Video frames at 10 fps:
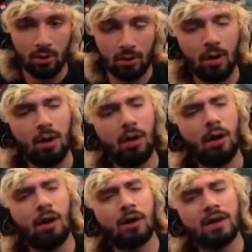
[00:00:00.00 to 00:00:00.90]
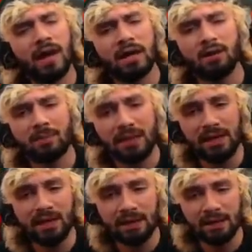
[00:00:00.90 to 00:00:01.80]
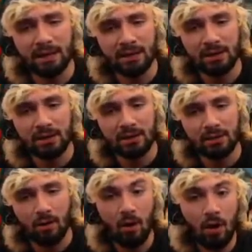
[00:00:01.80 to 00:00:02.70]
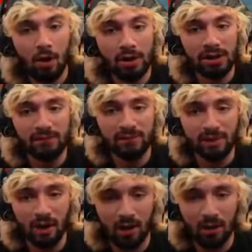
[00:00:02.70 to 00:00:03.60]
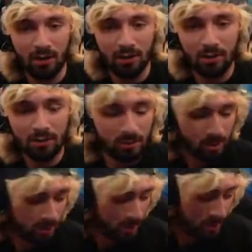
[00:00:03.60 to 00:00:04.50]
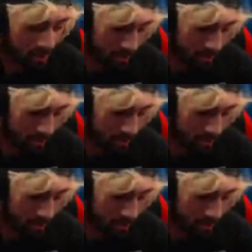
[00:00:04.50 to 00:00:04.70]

Oh, Caterpie. Oh, Eevee Hollow. All right, let's